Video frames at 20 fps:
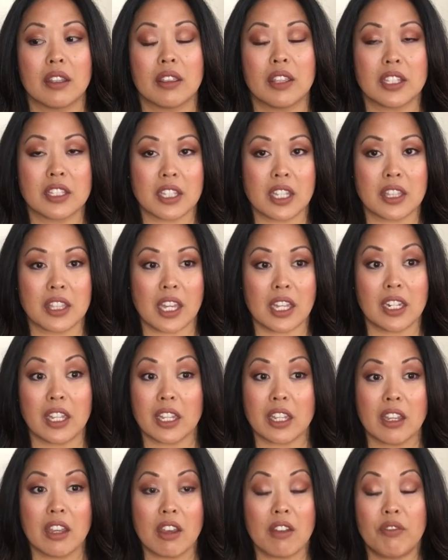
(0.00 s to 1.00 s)
things like that.
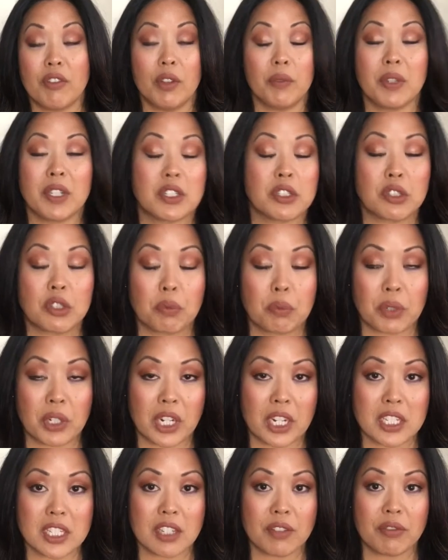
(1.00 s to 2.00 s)
Like filming is super
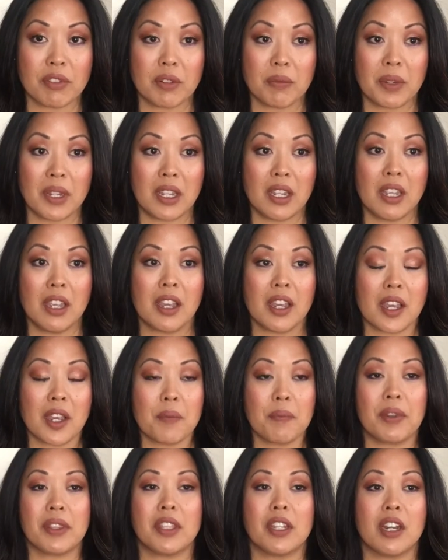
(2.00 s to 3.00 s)
easy for me,
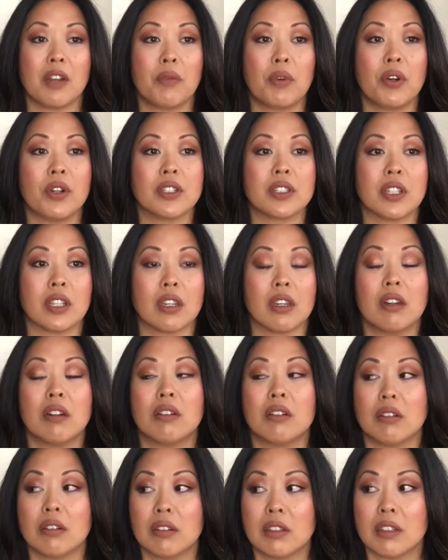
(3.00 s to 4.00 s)
but then I'm always like,
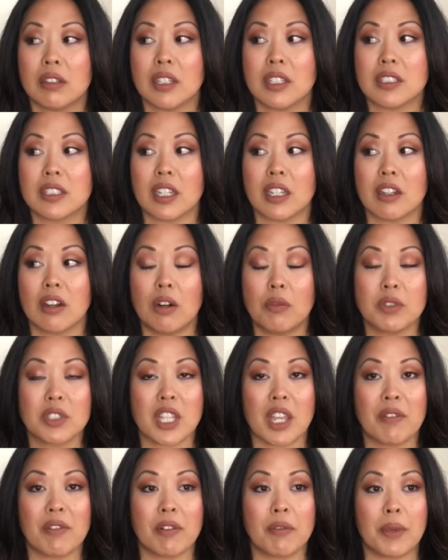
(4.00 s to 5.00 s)
oh, it's like almost
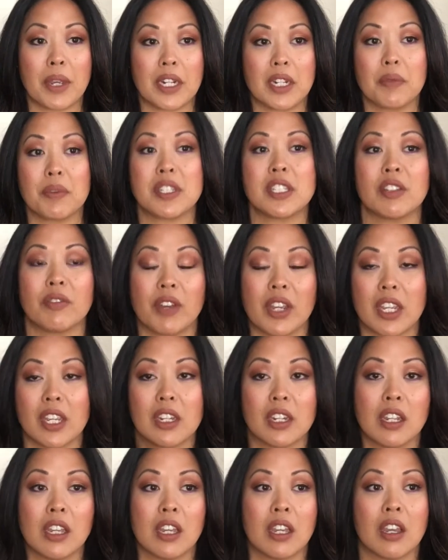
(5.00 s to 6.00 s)
time for bed. Let me see if I
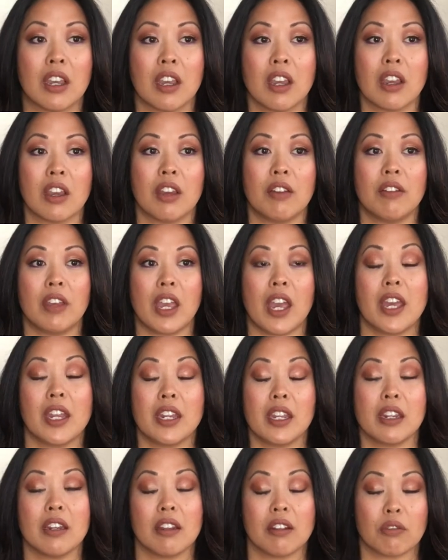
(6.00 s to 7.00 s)
can
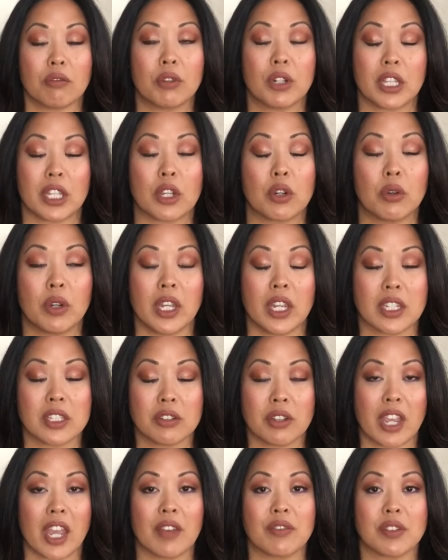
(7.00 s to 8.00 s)
edit really quick
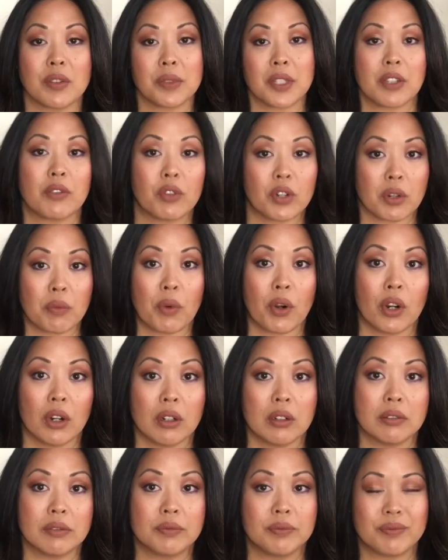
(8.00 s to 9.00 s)
so I have something for
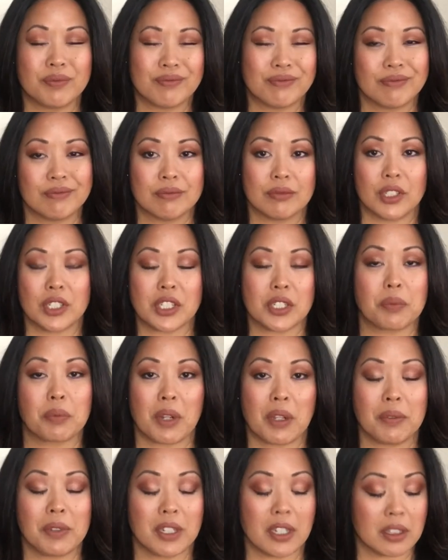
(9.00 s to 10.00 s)
tomorrow, which is
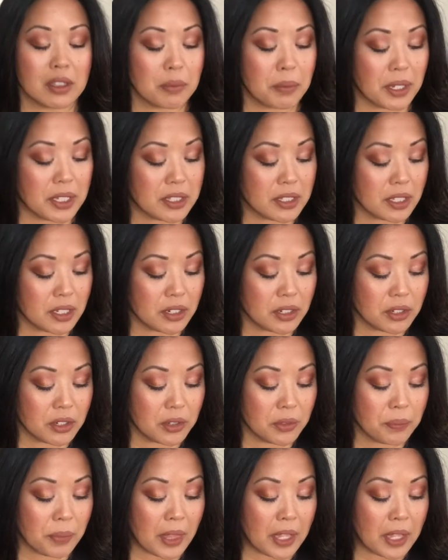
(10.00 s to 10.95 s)
probably not the best thing to do.